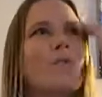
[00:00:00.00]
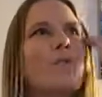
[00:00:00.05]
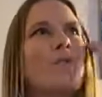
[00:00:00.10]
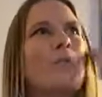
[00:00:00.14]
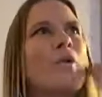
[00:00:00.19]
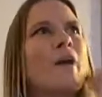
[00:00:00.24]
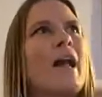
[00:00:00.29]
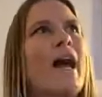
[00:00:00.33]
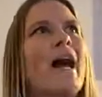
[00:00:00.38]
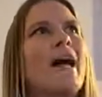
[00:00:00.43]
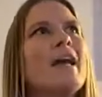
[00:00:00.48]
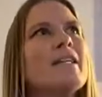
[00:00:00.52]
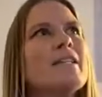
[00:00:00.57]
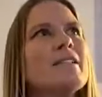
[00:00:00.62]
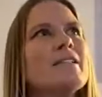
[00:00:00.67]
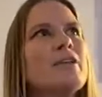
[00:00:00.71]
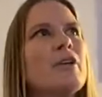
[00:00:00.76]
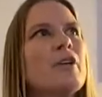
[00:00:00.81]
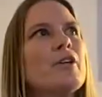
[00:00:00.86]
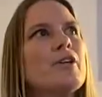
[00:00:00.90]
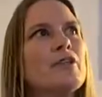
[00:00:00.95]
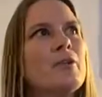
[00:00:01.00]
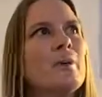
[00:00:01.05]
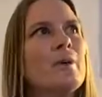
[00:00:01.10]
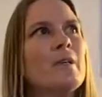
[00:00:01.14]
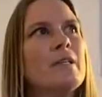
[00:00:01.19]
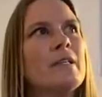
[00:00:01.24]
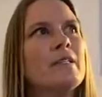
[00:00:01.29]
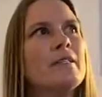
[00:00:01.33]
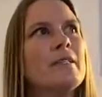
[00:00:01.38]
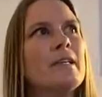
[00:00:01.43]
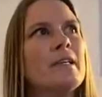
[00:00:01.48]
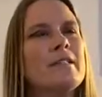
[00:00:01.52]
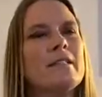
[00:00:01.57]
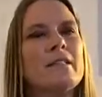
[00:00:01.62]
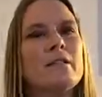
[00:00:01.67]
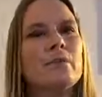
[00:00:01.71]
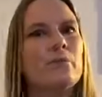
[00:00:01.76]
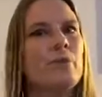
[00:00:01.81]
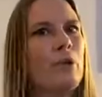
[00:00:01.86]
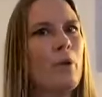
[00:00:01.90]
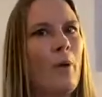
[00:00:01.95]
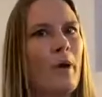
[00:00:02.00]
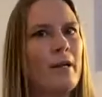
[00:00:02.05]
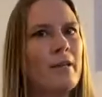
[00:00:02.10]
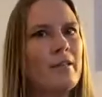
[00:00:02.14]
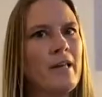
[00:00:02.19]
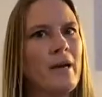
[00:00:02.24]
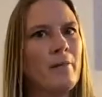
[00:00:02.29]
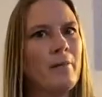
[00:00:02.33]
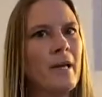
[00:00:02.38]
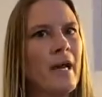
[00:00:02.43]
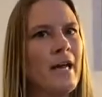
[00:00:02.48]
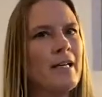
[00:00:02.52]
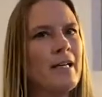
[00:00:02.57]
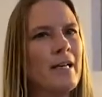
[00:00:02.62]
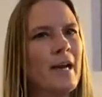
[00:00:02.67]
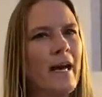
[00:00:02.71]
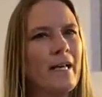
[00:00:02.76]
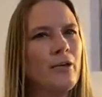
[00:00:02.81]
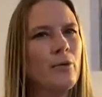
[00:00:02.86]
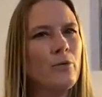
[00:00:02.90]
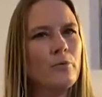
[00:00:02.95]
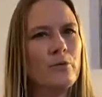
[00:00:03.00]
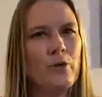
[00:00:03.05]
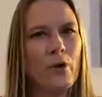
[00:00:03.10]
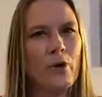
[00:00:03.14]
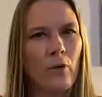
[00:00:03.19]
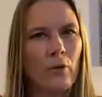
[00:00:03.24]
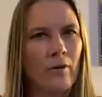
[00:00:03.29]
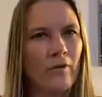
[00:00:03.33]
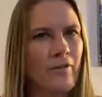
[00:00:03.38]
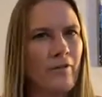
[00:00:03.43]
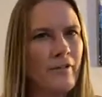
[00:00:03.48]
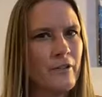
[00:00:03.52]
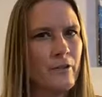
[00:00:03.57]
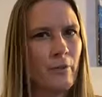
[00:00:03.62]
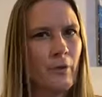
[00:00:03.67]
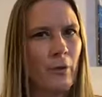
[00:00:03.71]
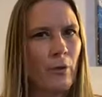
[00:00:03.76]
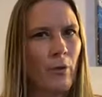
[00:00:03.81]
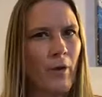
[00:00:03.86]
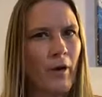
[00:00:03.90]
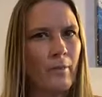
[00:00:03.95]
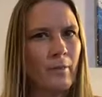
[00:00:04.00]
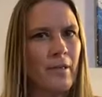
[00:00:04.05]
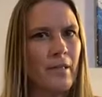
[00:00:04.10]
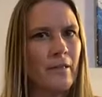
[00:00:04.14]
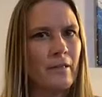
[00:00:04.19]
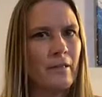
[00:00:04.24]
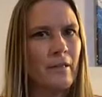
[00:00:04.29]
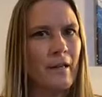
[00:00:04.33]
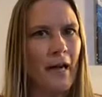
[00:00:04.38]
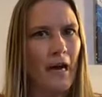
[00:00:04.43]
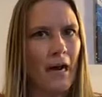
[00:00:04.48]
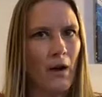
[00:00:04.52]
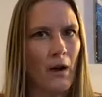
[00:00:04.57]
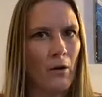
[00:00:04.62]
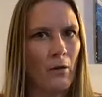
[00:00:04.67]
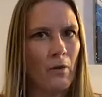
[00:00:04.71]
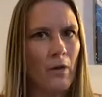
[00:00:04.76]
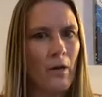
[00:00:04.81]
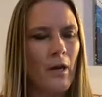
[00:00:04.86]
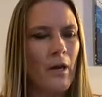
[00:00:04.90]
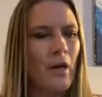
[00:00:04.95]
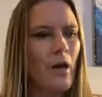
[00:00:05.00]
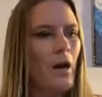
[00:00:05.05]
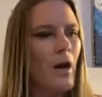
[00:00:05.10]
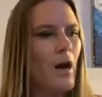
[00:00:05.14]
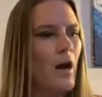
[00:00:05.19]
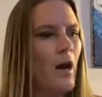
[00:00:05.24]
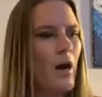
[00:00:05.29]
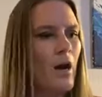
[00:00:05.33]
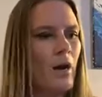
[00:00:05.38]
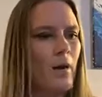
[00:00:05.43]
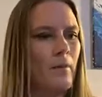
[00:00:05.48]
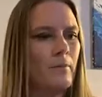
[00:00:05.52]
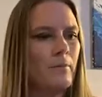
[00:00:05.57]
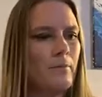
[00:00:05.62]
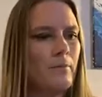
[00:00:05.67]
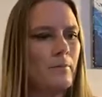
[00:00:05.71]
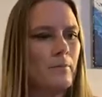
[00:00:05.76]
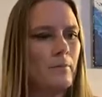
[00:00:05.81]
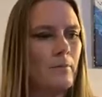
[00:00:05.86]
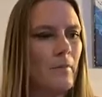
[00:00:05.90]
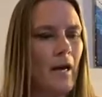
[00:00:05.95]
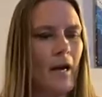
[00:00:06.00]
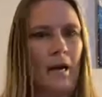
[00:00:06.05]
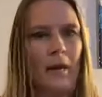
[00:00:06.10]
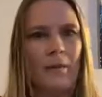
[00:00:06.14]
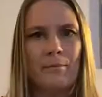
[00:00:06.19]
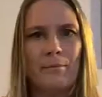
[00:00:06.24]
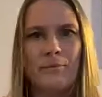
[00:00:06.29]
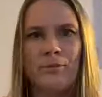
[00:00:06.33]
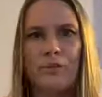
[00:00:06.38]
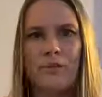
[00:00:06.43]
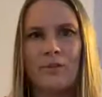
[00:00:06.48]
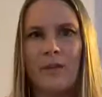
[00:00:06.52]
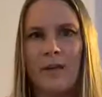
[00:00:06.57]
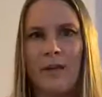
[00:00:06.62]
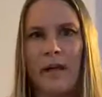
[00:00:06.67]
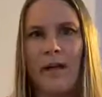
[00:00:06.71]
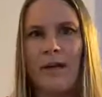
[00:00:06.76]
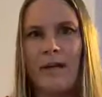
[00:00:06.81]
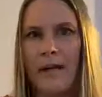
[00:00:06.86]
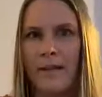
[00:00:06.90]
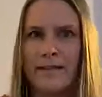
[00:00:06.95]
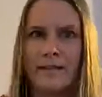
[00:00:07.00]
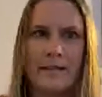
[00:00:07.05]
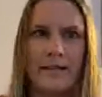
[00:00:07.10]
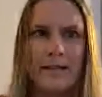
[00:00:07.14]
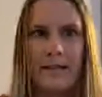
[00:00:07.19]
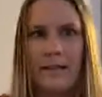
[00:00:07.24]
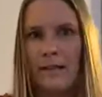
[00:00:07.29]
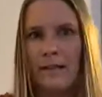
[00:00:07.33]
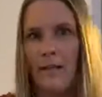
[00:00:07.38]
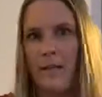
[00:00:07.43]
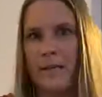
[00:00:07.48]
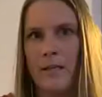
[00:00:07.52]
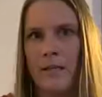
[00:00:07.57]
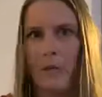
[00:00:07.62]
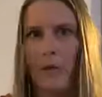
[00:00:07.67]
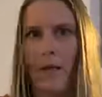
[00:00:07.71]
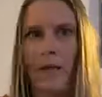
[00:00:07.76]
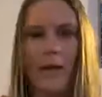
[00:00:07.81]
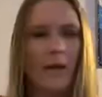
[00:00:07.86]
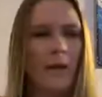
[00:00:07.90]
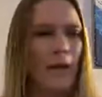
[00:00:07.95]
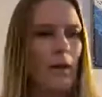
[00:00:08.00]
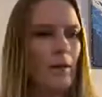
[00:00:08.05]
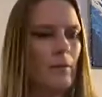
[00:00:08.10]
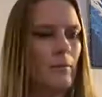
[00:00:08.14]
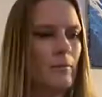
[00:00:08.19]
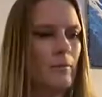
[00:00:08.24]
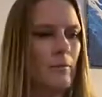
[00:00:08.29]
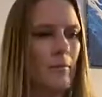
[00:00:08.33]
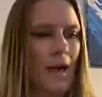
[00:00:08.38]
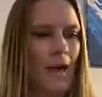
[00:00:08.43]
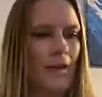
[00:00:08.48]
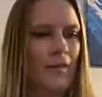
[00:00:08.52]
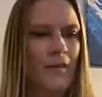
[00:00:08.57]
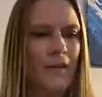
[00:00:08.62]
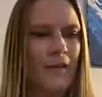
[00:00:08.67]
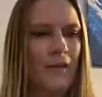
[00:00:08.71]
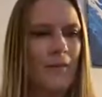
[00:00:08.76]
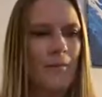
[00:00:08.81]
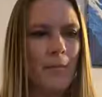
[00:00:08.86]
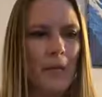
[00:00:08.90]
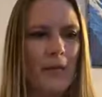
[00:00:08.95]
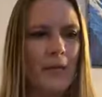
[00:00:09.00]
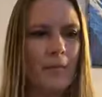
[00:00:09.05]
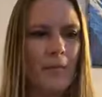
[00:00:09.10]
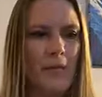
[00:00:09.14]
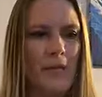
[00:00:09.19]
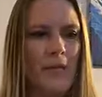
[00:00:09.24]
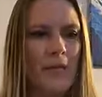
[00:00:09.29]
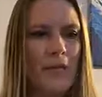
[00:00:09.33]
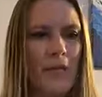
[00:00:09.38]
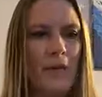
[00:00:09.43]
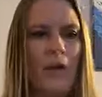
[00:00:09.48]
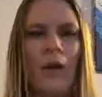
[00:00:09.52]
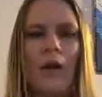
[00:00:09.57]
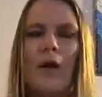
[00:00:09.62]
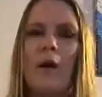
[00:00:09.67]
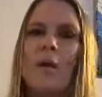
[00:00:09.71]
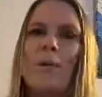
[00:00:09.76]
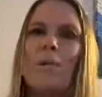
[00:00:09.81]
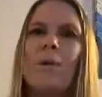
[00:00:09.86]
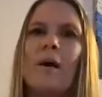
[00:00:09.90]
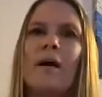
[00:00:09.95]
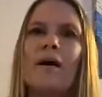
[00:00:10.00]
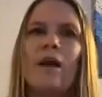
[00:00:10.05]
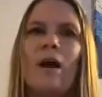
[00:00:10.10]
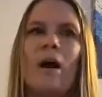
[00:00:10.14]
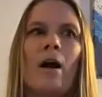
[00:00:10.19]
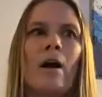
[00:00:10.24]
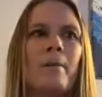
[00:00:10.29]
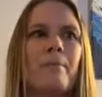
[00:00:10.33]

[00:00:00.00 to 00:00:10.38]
When I started doing this, they didn't require that, but I don't know if it's a requirement now. I did it anyway. I think it might be, but